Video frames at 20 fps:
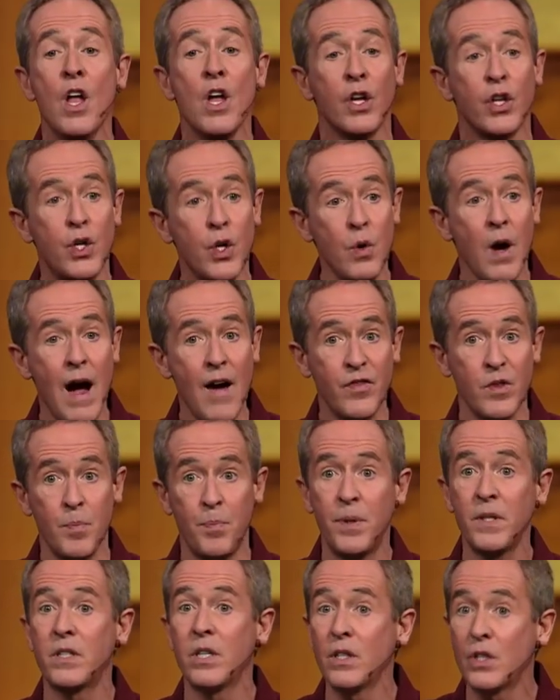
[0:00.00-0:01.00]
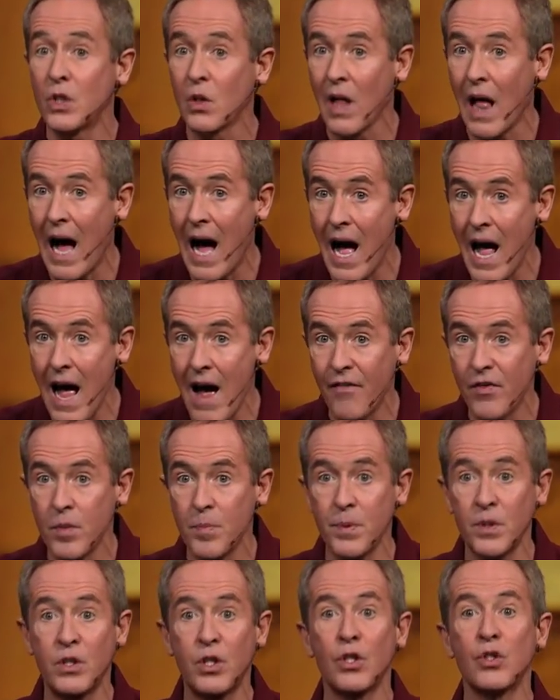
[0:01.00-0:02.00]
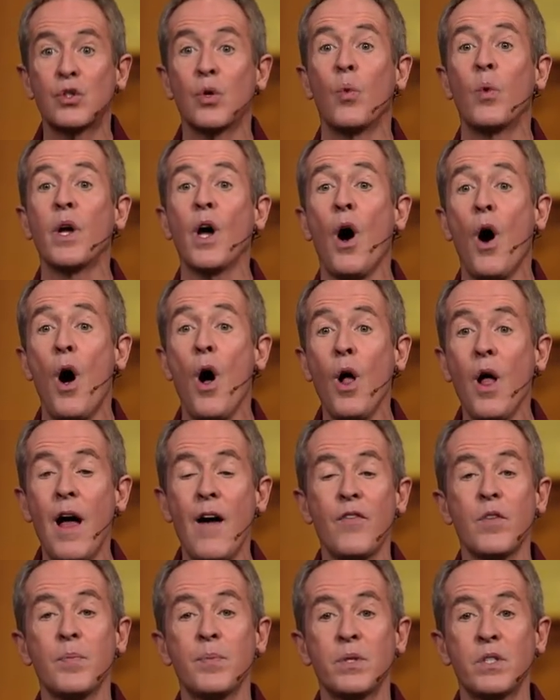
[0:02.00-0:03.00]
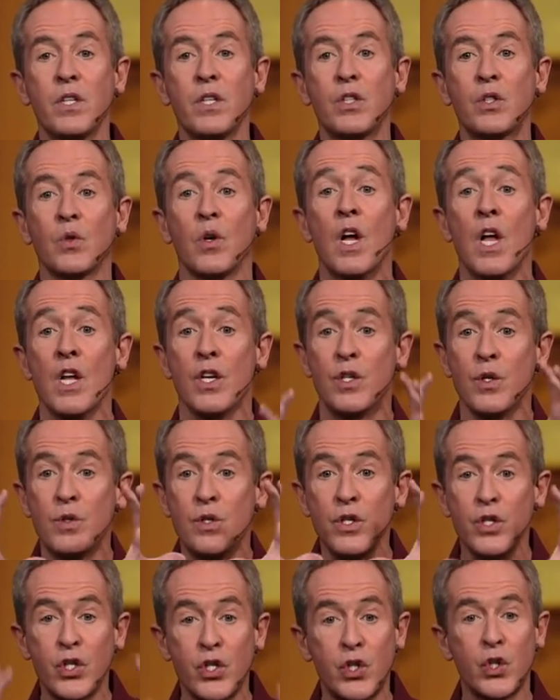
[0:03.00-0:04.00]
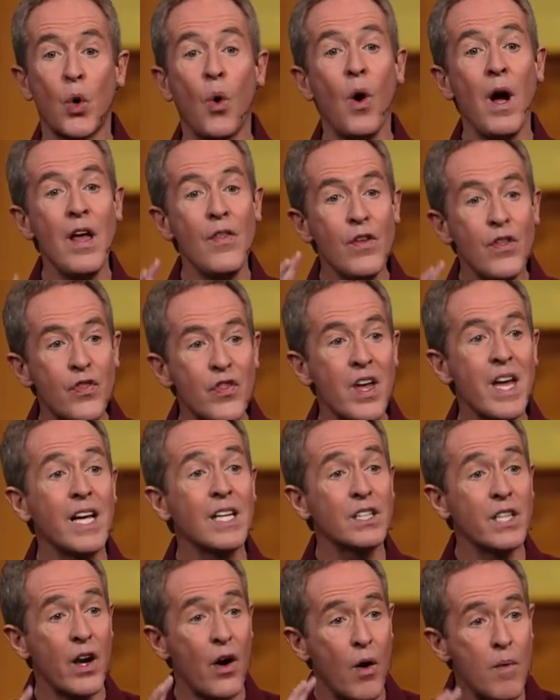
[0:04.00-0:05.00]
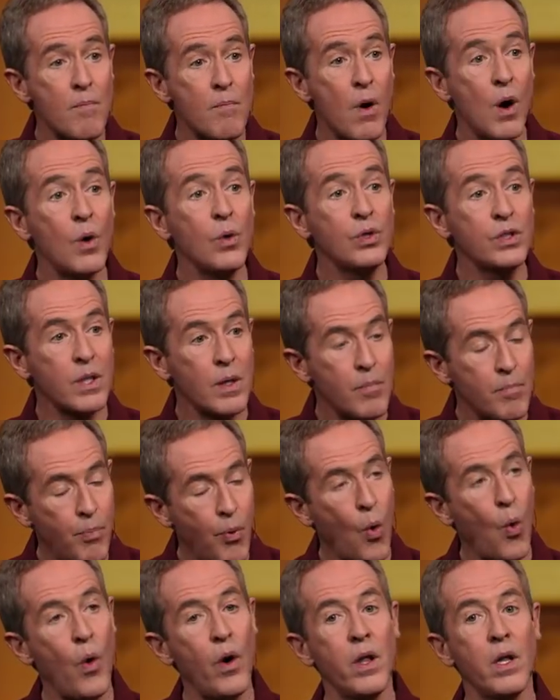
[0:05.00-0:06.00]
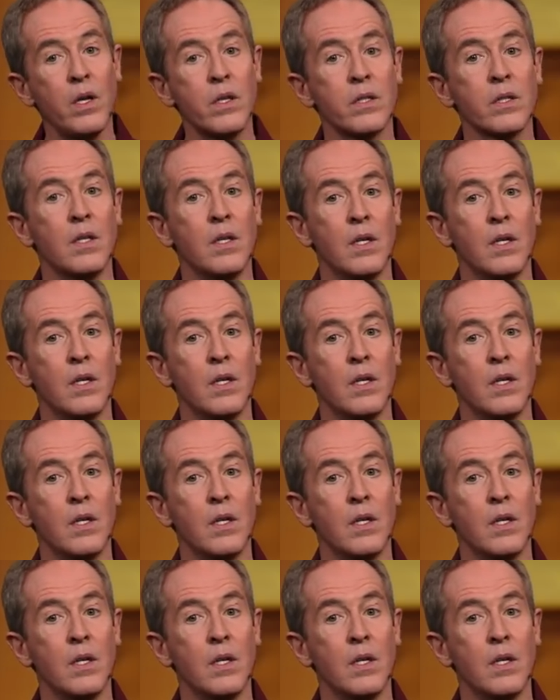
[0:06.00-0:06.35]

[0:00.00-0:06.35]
you have the potential, I have the potential, we all have the potential to destroy the things that are most important